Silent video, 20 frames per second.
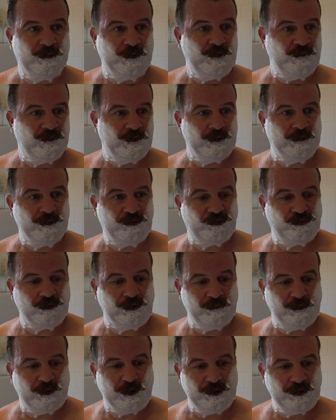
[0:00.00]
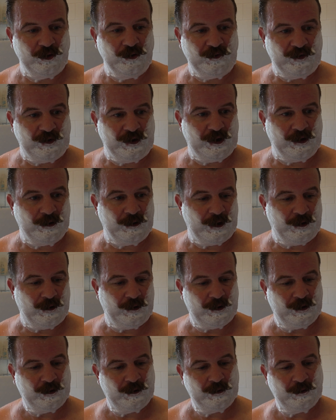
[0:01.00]
even the strop that I use here,
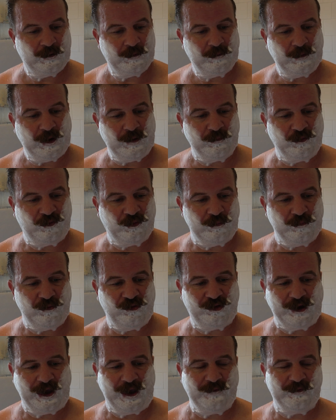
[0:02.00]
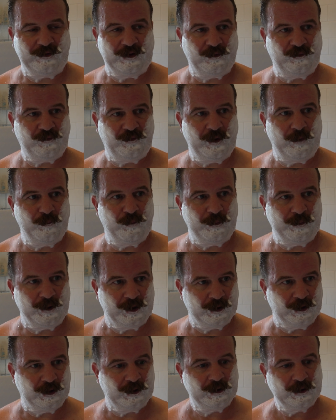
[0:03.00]
in between my shaves and everything, I'm probably
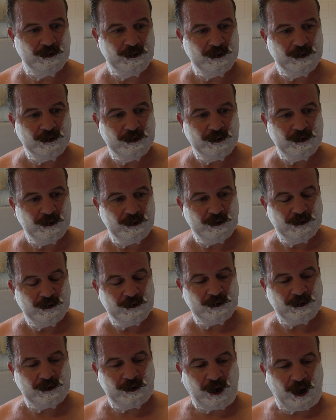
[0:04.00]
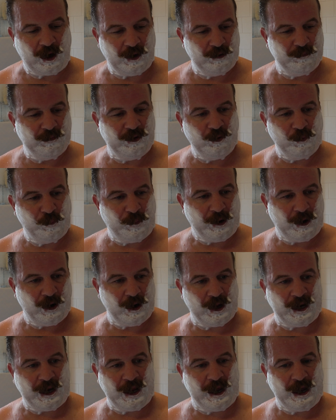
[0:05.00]
going to cut the middle
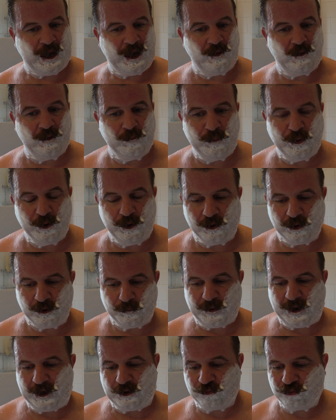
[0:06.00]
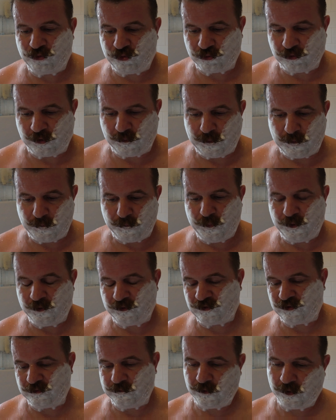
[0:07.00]
part of that out and put it on a paddle strop and put
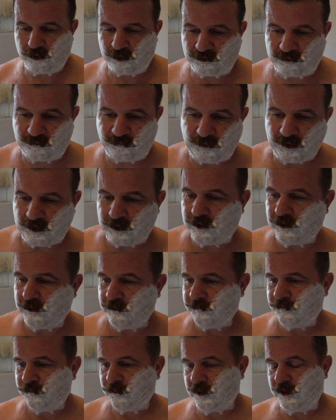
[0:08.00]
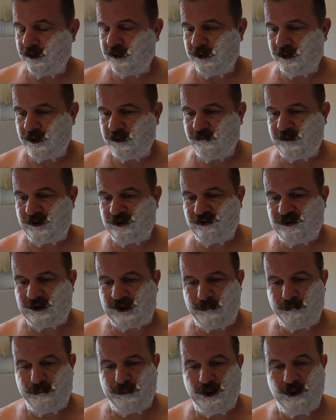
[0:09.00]
some nice thick veg
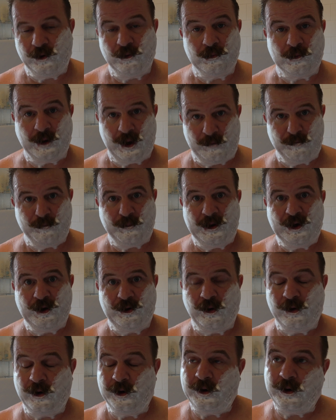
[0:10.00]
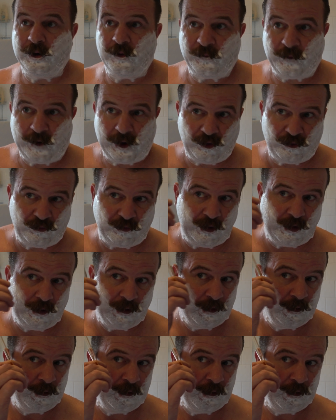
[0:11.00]
tan Burdle that ain't been dyed in the factory.